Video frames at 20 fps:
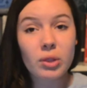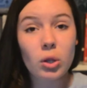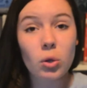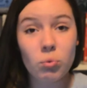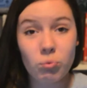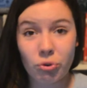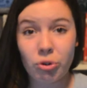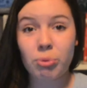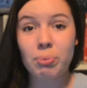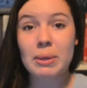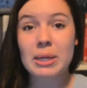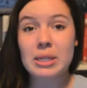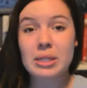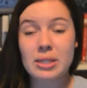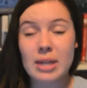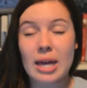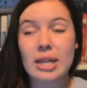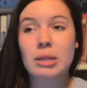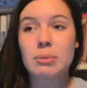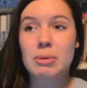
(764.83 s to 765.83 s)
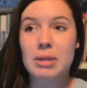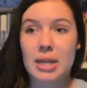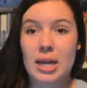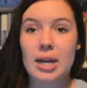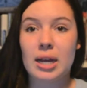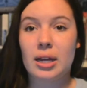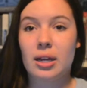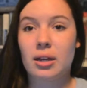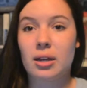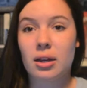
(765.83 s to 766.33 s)
Ruby's at the
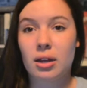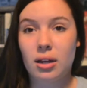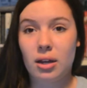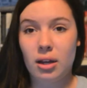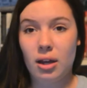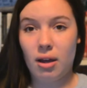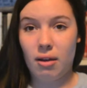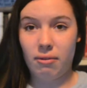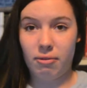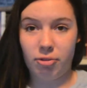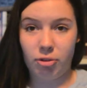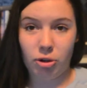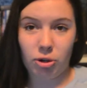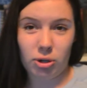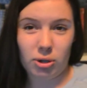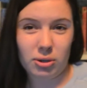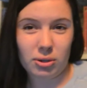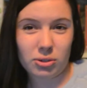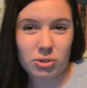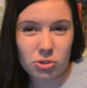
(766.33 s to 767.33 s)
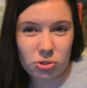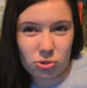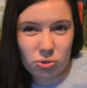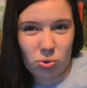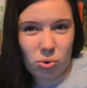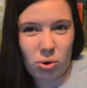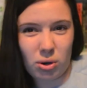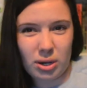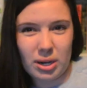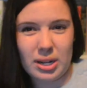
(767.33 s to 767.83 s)
beginning of her
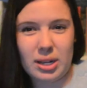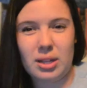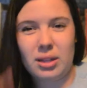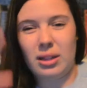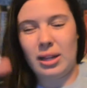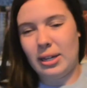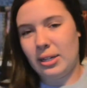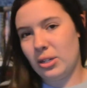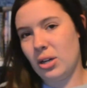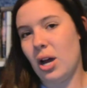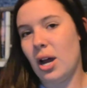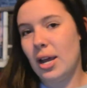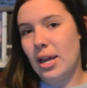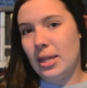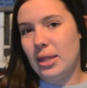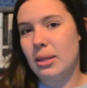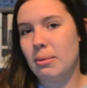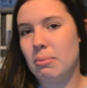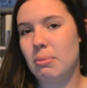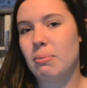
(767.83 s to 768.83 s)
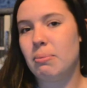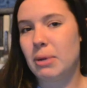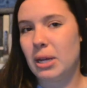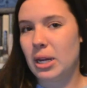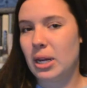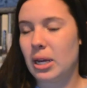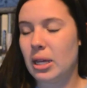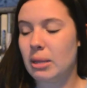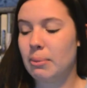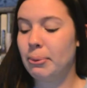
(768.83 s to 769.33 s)
story, like not in the
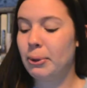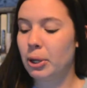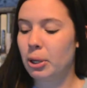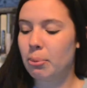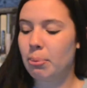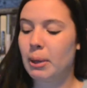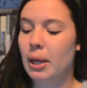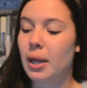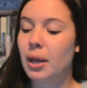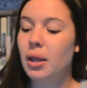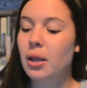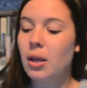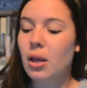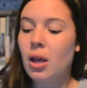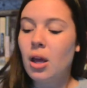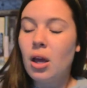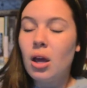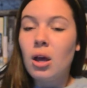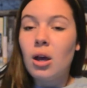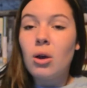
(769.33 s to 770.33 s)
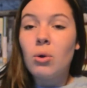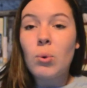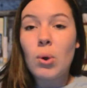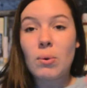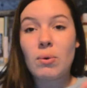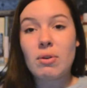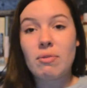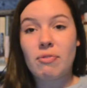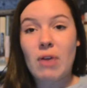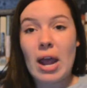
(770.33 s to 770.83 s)
beginning of the book, but
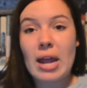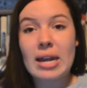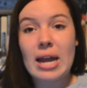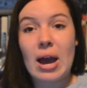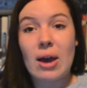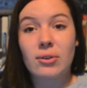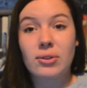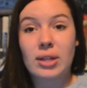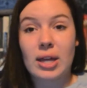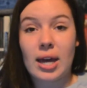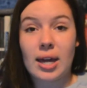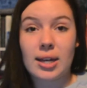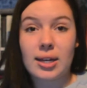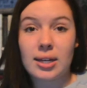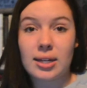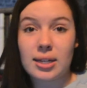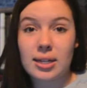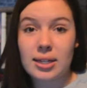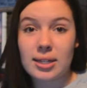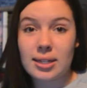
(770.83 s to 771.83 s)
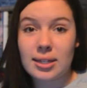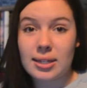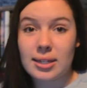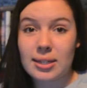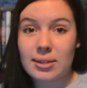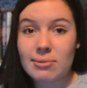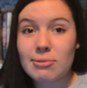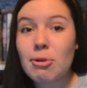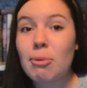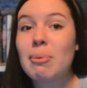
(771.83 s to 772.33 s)
when we find out that
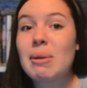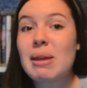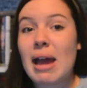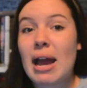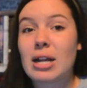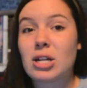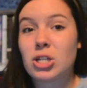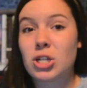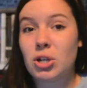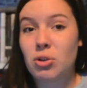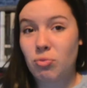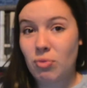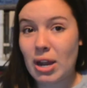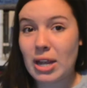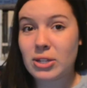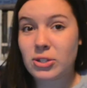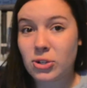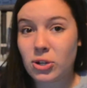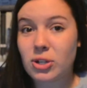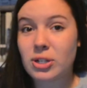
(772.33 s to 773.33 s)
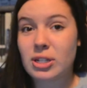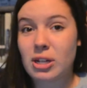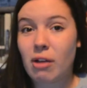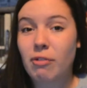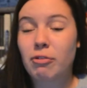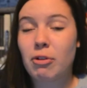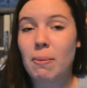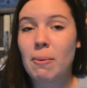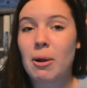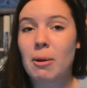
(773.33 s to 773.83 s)
Ruby actually erased
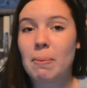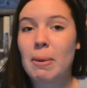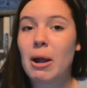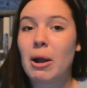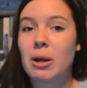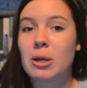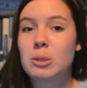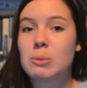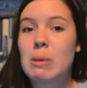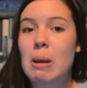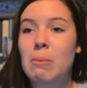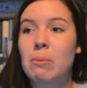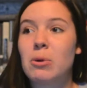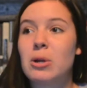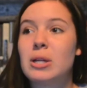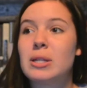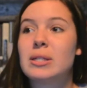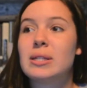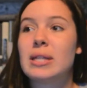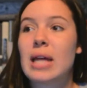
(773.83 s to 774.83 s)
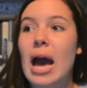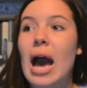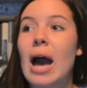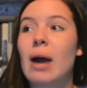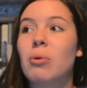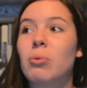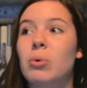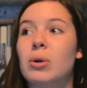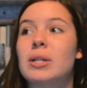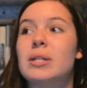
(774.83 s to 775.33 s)
herself from her parents' memories,
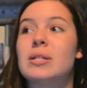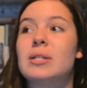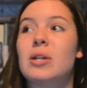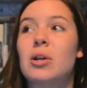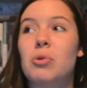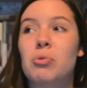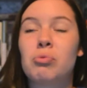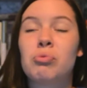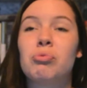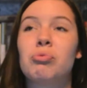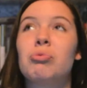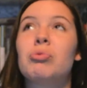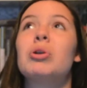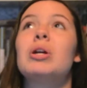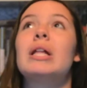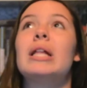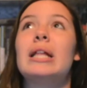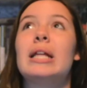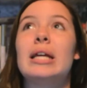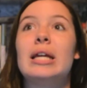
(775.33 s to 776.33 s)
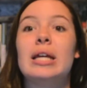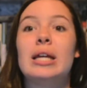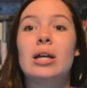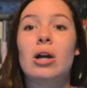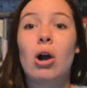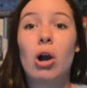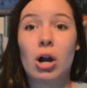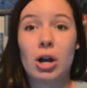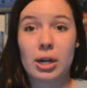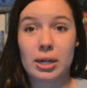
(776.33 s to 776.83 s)
that was a really
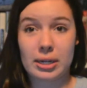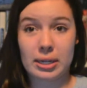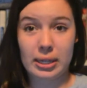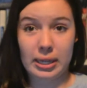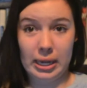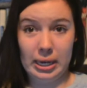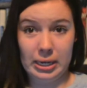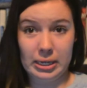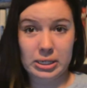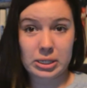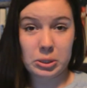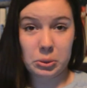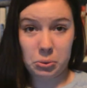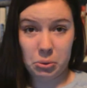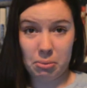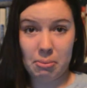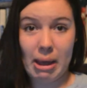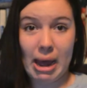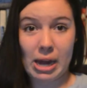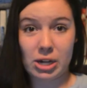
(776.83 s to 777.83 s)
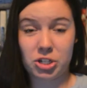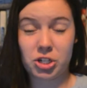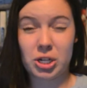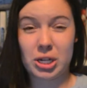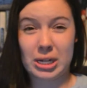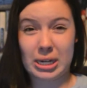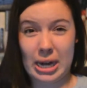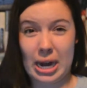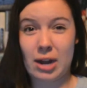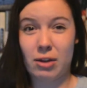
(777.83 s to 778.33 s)
hard thing to imagine
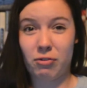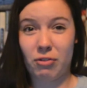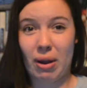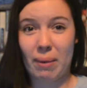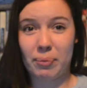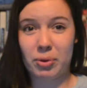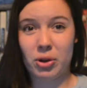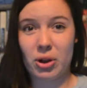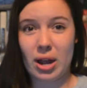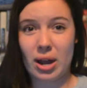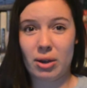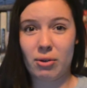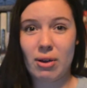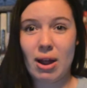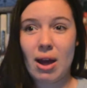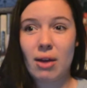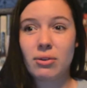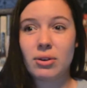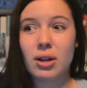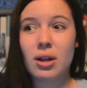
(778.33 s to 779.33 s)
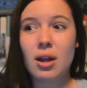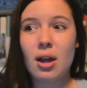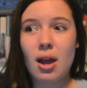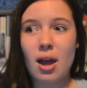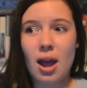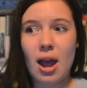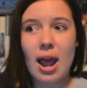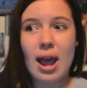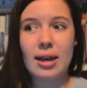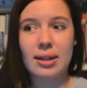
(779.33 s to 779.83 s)
and kind of wrap your head around,
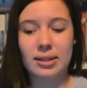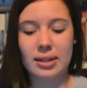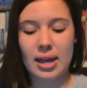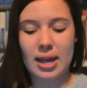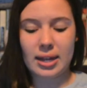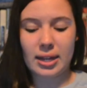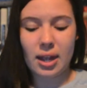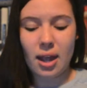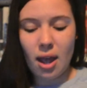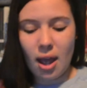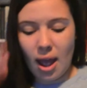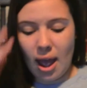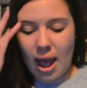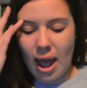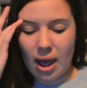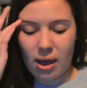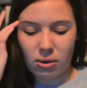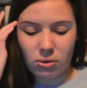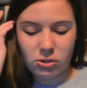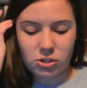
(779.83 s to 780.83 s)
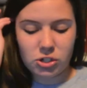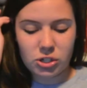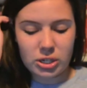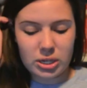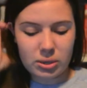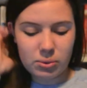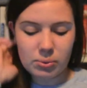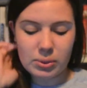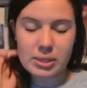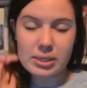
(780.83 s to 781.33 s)
and like how
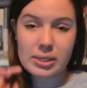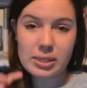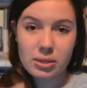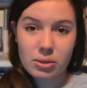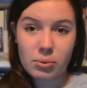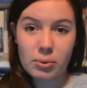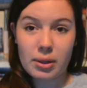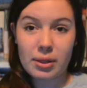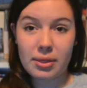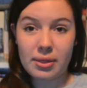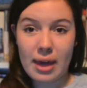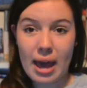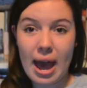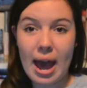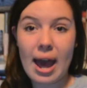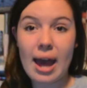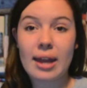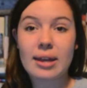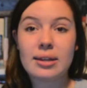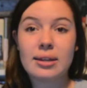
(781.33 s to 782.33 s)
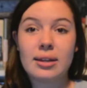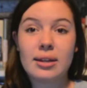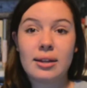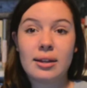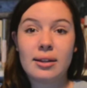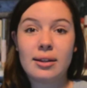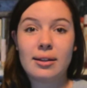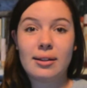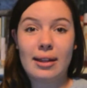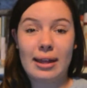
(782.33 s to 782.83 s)
she would deal with that,
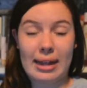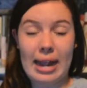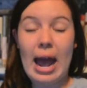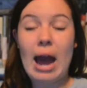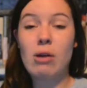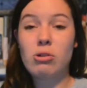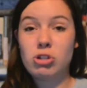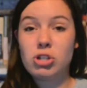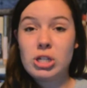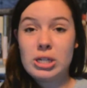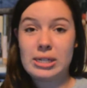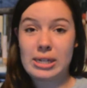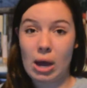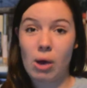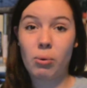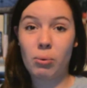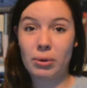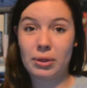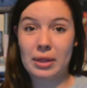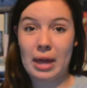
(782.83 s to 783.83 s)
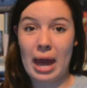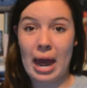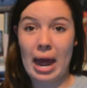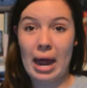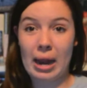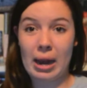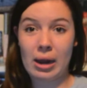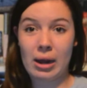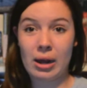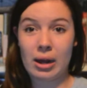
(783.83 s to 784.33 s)
like how she dealt with
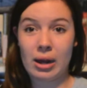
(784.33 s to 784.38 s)
that